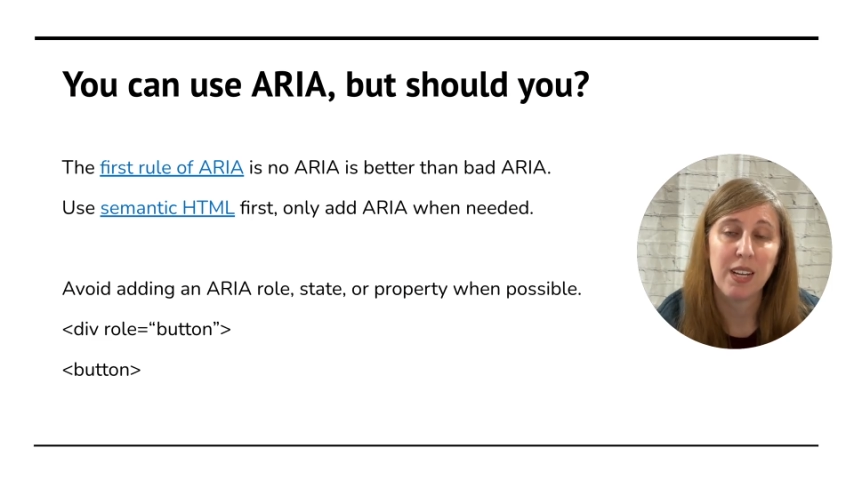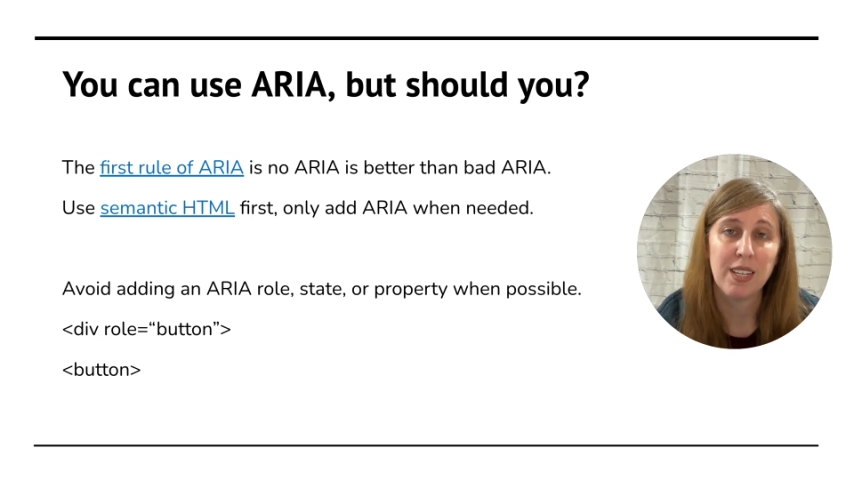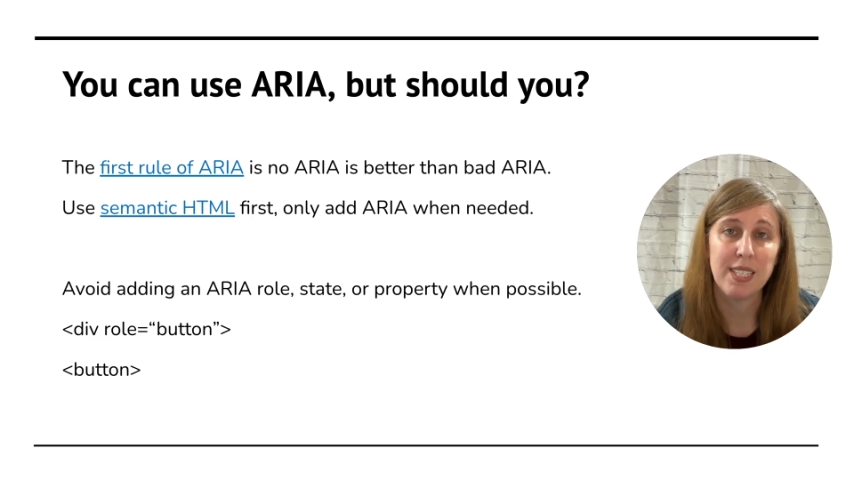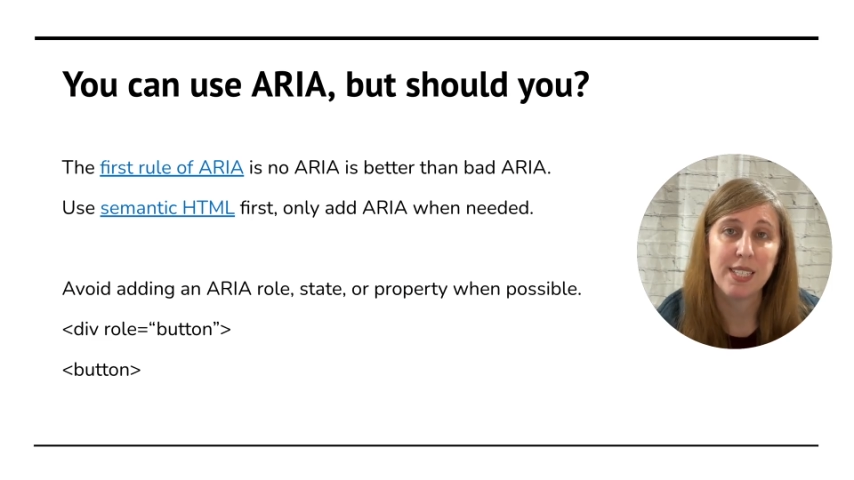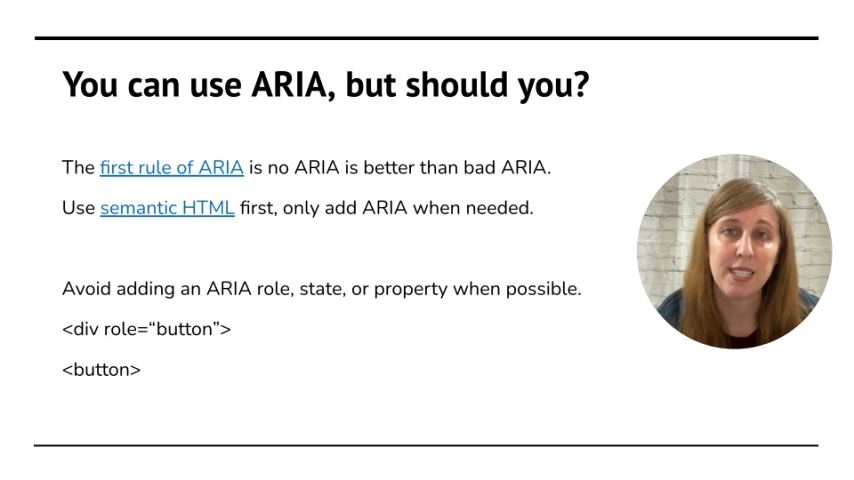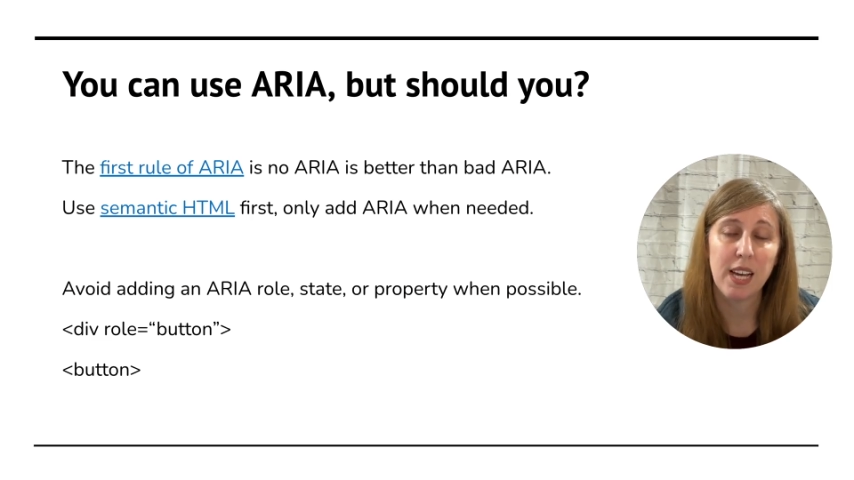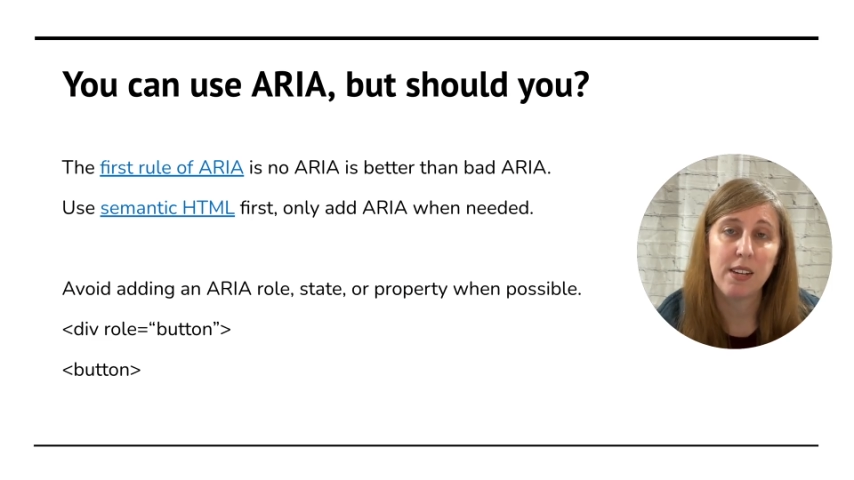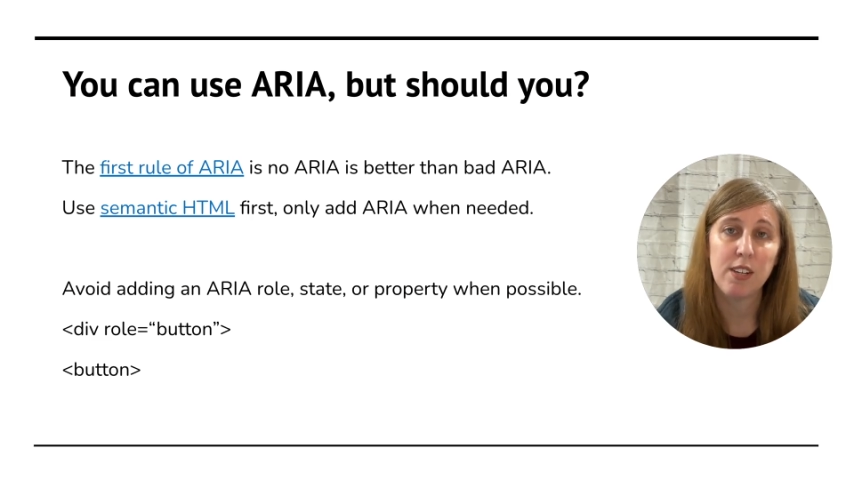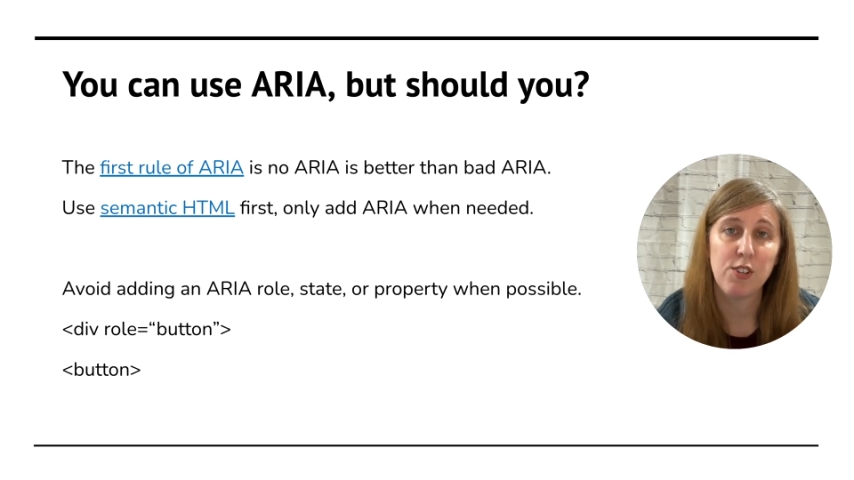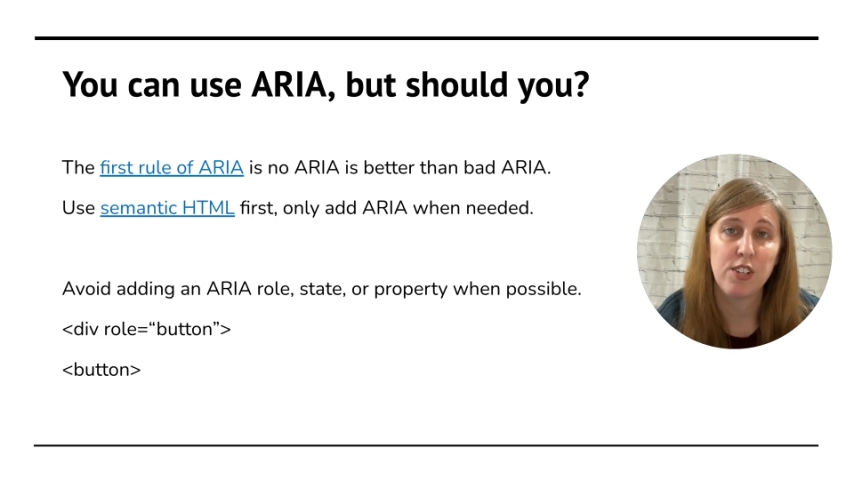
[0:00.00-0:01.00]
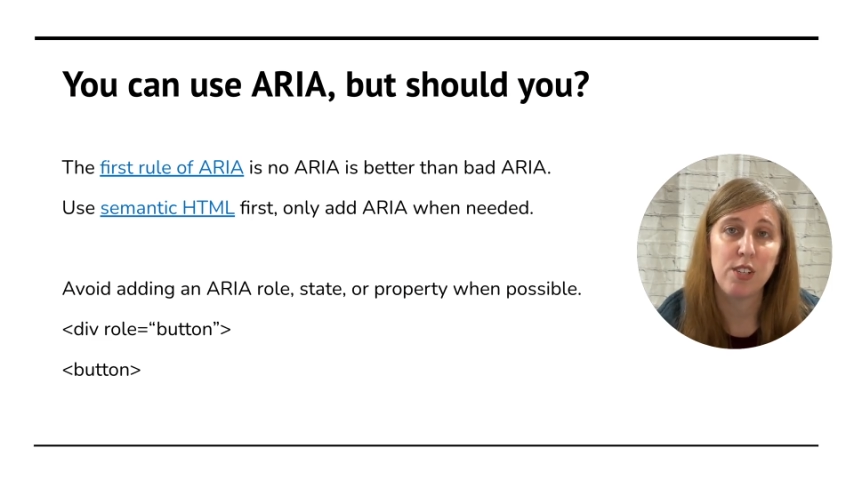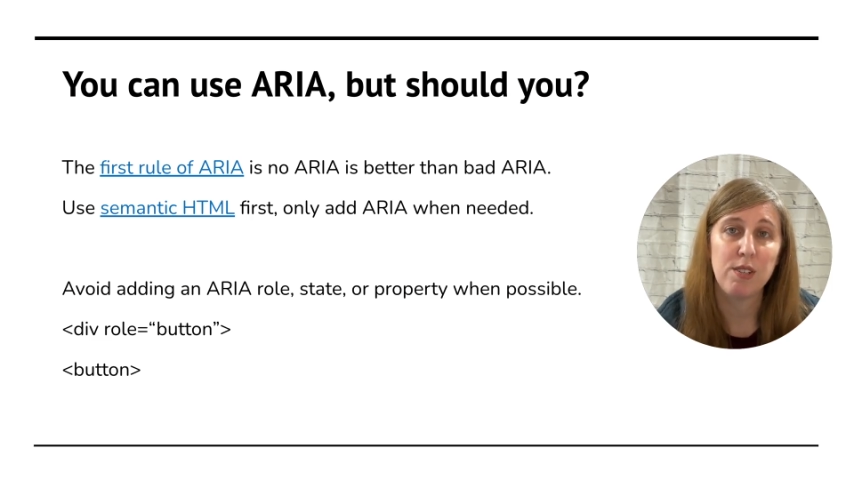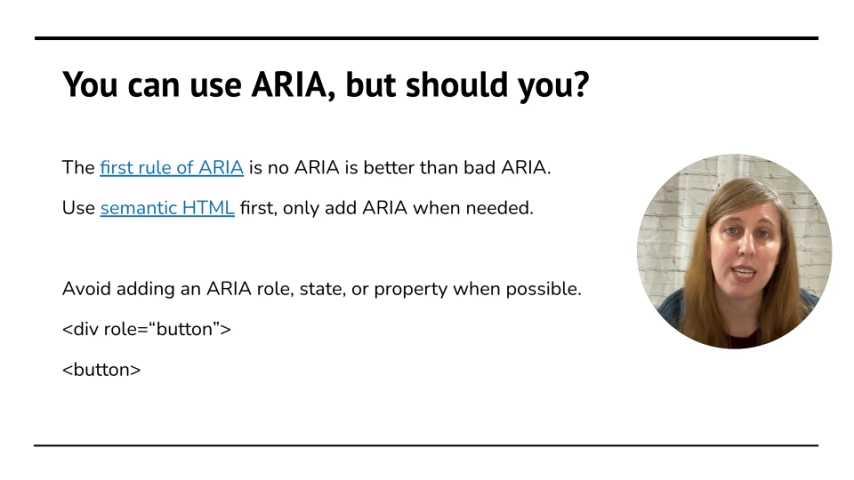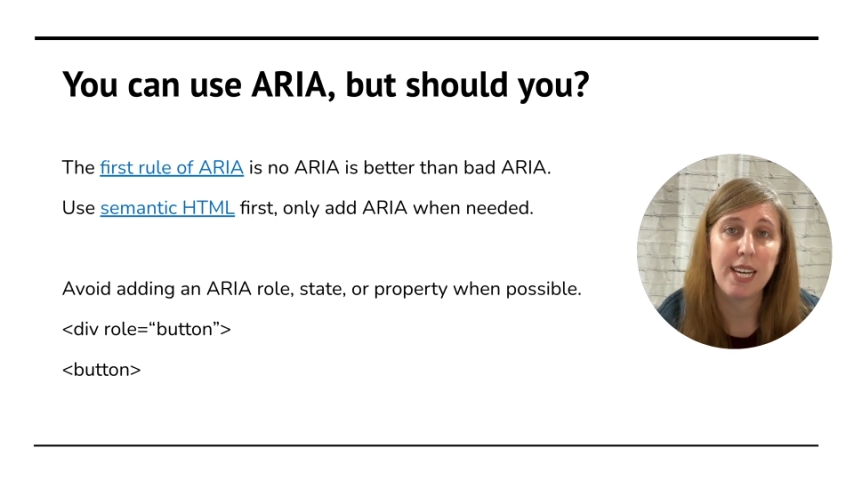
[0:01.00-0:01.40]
Instead, you should use the